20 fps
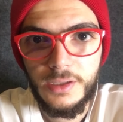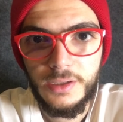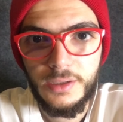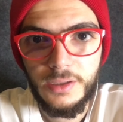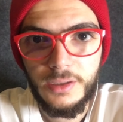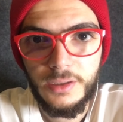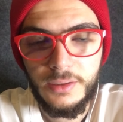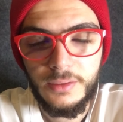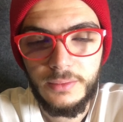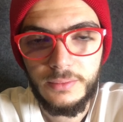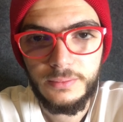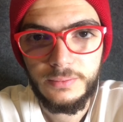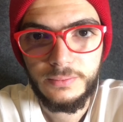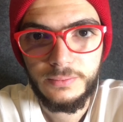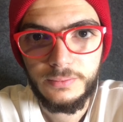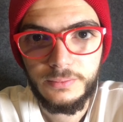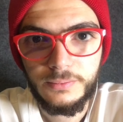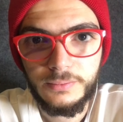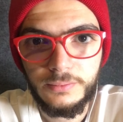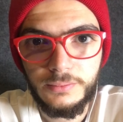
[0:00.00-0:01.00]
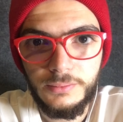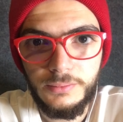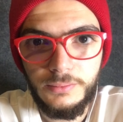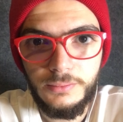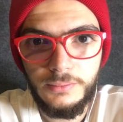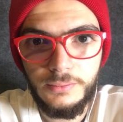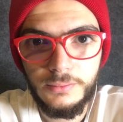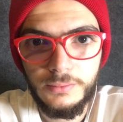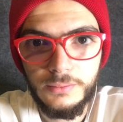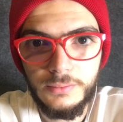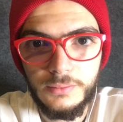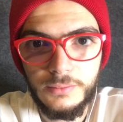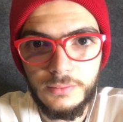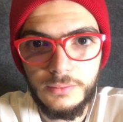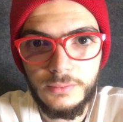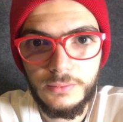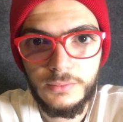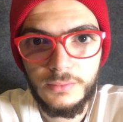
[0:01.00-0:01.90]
Nothing is said.